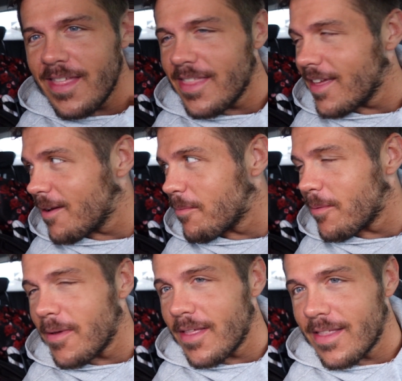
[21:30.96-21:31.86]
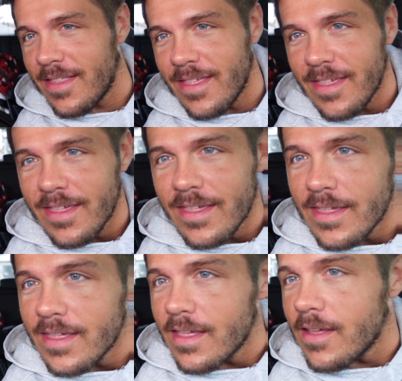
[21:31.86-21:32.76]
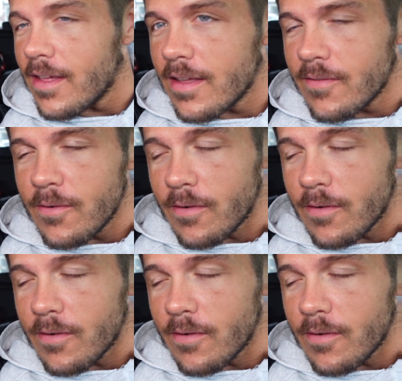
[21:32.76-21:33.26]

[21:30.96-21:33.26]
not the camera. I feel